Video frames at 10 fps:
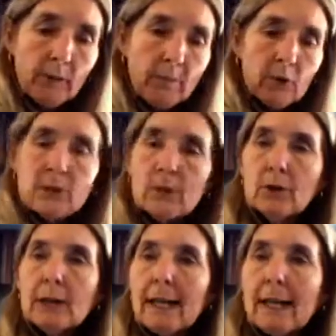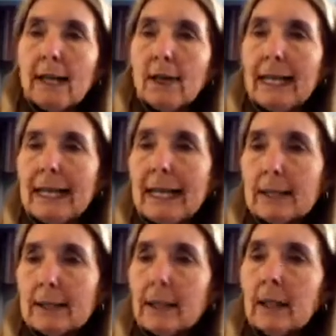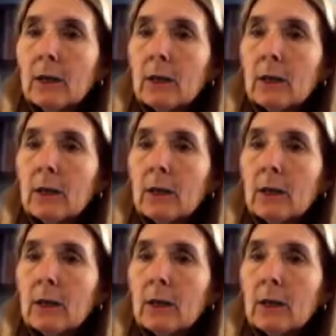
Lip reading: that personal care and